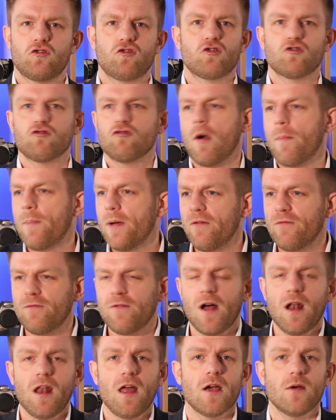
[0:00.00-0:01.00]
drop a
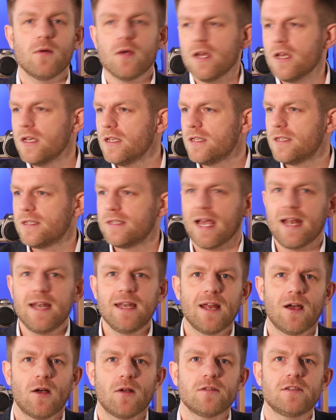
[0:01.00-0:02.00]
follow,
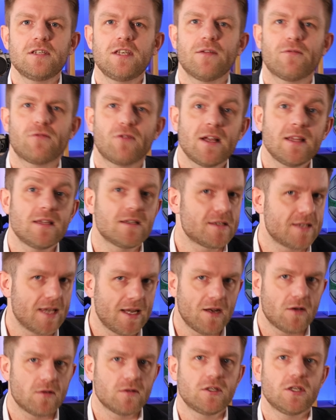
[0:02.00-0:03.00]
send it on to your friends,
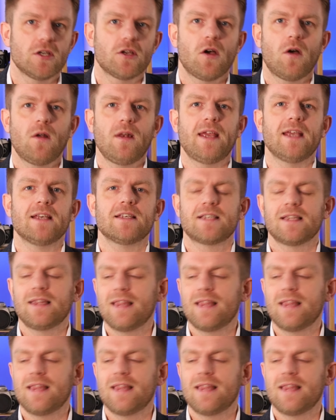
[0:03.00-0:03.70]
send it on to your colleagues.